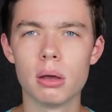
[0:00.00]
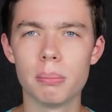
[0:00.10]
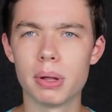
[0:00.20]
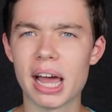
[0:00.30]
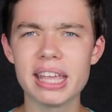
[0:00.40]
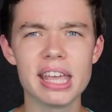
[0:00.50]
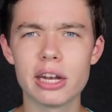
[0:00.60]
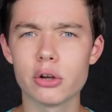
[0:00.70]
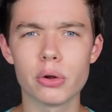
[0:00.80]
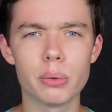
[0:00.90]
But I can't
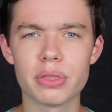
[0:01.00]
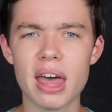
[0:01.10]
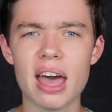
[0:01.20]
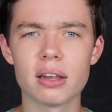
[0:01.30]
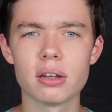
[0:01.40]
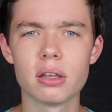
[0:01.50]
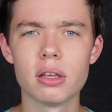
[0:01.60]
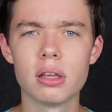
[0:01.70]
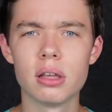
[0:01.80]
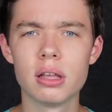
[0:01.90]
agree with that.
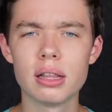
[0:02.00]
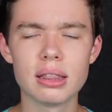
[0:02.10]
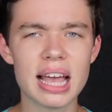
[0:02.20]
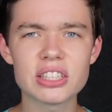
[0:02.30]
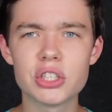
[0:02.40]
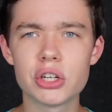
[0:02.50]
Last